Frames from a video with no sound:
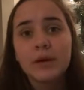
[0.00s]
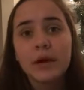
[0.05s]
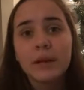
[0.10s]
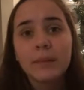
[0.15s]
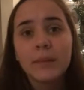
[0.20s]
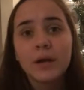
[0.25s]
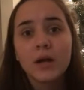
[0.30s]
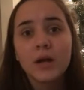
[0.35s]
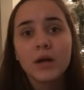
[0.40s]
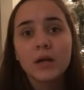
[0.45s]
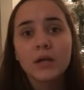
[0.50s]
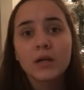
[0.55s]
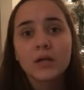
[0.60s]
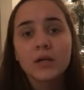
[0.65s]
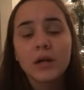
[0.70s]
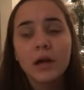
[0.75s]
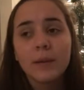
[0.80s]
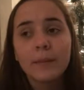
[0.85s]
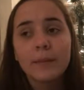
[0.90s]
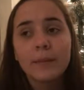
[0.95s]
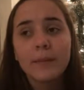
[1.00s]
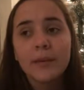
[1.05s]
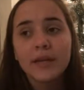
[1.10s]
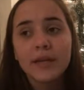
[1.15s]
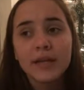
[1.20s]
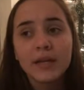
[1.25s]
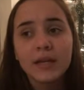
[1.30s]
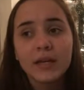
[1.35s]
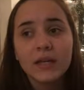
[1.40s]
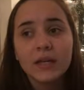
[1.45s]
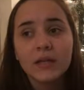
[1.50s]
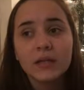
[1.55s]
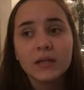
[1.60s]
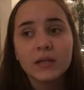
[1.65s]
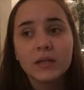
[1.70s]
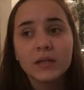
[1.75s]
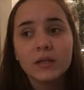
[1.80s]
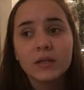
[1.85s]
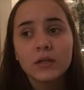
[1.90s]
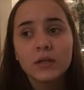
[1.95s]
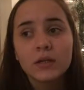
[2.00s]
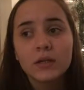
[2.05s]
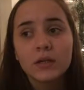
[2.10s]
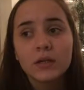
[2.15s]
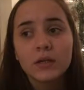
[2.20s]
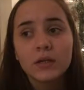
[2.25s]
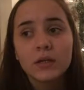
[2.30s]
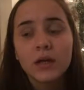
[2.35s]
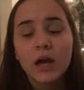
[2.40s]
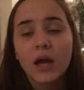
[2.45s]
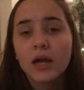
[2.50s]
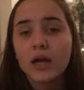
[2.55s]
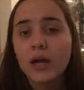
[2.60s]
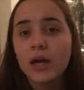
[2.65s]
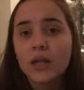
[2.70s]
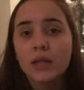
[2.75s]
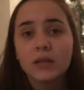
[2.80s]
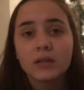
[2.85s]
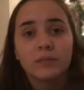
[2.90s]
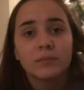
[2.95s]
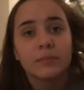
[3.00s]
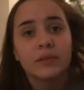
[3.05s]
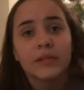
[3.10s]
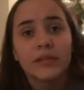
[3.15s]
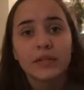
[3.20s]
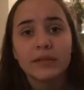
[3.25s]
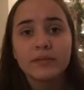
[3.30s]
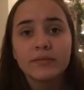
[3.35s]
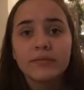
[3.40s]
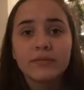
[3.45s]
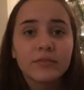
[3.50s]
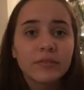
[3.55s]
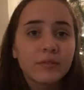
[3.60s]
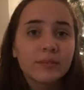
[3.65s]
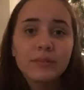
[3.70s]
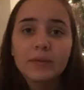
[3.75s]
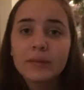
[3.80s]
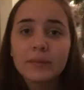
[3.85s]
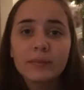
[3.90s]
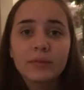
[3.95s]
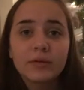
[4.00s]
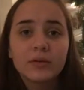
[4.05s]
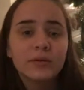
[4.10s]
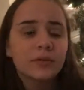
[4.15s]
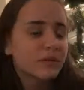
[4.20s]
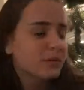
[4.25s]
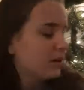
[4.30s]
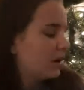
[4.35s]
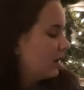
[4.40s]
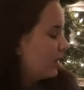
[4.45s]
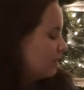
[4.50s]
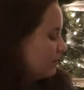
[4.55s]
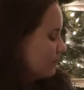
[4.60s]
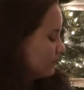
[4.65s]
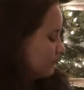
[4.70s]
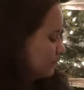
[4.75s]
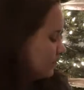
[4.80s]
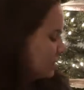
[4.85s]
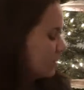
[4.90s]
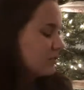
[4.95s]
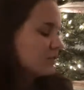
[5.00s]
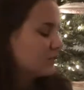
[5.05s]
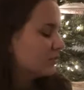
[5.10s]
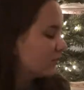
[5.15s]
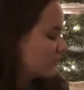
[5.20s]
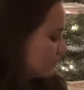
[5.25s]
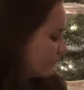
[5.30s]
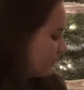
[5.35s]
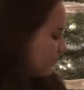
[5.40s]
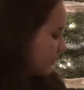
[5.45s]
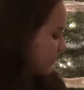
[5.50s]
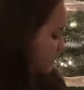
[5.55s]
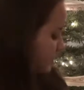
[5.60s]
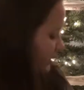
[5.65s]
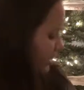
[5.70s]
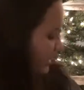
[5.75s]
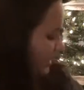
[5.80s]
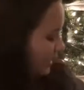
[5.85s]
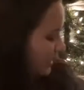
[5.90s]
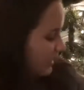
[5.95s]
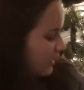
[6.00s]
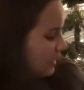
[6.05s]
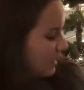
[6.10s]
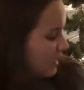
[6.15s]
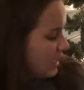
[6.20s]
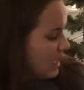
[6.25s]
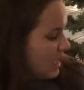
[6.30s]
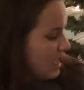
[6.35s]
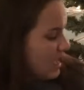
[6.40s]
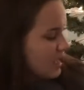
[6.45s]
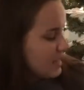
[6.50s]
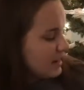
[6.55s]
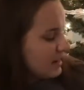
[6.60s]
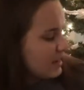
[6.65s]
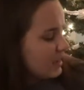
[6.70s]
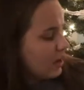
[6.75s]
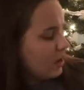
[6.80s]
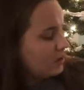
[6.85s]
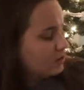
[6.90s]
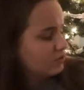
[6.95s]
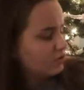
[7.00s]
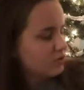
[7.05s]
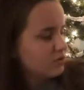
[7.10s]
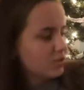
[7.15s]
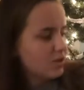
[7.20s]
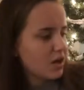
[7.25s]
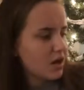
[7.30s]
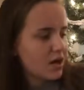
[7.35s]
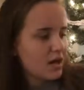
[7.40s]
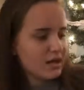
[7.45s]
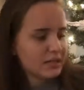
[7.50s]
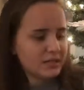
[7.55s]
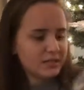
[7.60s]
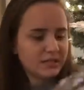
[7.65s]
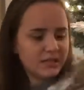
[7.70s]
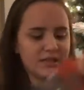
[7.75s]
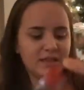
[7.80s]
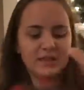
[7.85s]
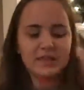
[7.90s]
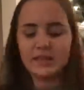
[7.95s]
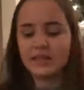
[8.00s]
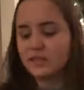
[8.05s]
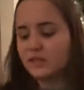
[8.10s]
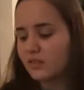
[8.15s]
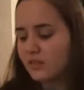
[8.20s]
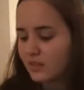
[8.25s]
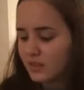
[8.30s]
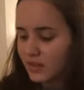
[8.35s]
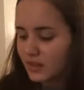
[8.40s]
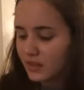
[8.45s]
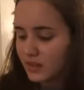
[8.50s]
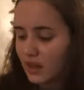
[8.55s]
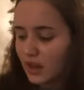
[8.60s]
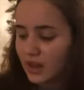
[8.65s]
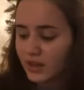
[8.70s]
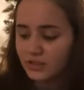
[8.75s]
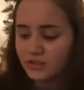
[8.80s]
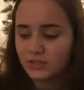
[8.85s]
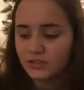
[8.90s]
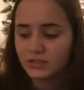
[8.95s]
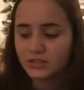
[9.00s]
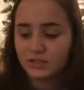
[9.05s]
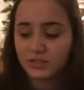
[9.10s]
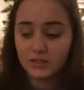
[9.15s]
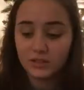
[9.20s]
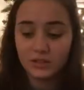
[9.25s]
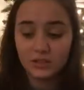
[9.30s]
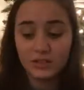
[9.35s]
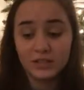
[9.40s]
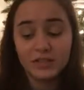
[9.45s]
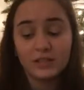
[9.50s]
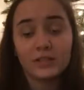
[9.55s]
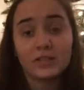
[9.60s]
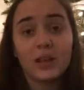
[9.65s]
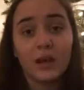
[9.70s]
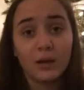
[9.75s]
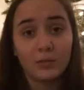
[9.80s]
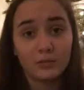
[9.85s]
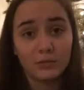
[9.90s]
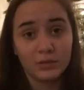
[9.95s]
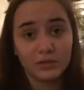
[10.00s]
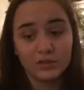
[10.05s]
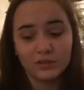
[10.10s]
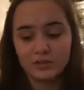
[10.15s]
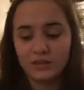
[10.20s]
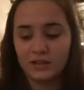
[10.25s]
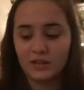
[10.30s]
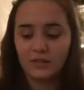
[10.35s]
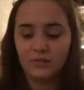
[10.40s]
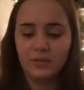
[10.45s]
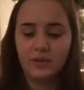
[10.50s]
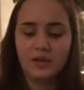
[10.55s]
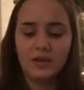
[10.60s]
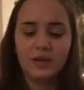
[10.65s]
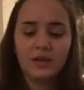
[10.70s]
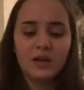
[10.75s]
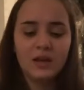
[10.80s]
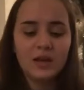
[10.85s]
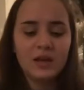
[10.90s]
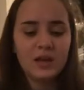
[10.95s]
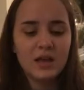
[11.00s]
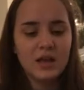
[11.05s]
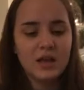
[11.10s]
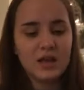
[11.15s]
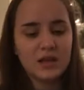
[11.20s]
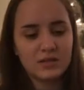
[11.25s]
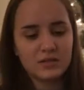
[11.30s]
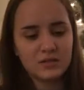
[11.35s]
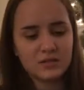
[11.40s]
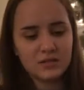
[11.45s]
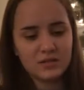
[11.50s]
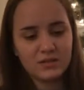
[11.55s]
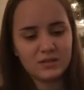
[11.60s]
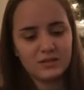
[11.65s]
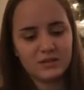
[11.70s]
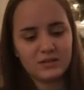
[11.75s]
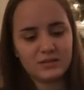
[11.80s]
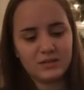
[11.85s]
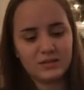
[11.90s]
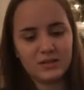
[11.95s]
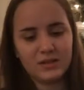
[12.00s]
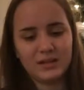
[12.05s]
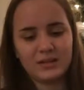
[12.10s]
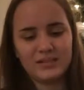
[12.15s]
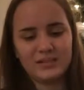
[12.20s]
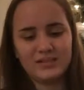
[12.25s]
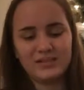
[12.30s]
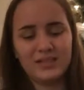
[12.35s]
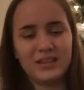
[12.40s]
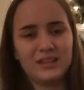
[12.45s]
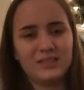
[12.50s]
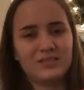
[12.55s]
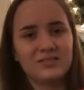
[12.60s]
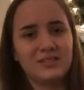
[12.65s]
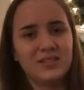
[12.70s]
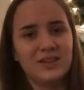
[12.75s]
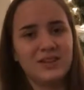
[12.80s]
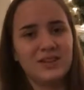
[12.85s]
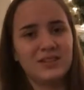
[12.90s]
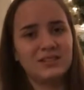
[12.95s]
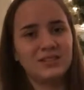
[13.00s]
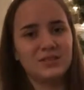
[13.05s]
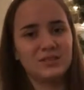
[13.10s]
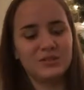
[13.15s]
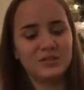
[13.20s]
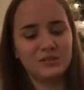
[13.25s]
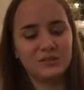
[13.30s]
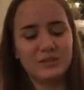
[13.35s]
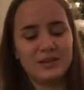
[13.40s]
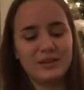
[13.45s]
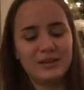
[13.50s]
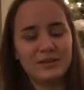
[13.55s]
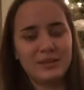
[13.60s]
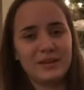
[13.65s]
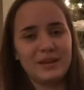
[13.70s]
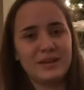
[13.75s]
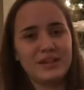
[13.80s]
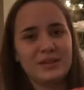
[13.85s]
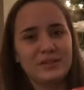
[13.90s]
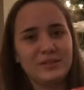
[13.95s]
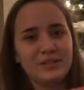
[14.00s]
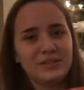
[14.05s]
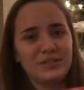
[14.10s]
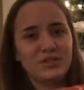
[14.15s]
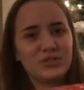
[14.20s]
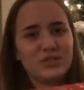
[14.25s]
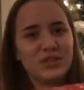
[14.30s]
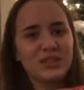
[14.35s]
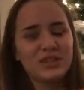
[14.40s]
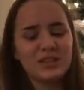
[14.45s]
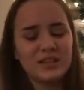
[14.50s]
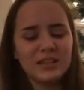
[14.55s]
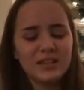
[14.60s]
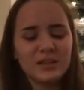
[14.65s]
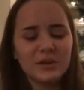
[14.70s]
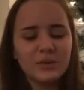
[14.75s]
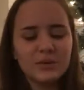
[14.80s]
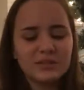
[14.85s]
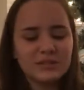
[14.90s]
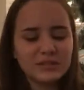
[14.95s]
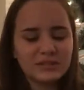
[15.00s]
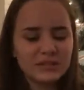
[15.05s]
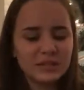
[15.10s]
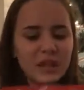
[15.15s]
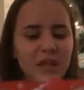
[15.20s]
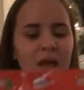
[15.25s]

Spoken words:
grandma got me money. I got money from people, also for my birthday. And I also got this thing I'm really excited about. It's, I don't know how to do this without making a bunch of crinkly noises,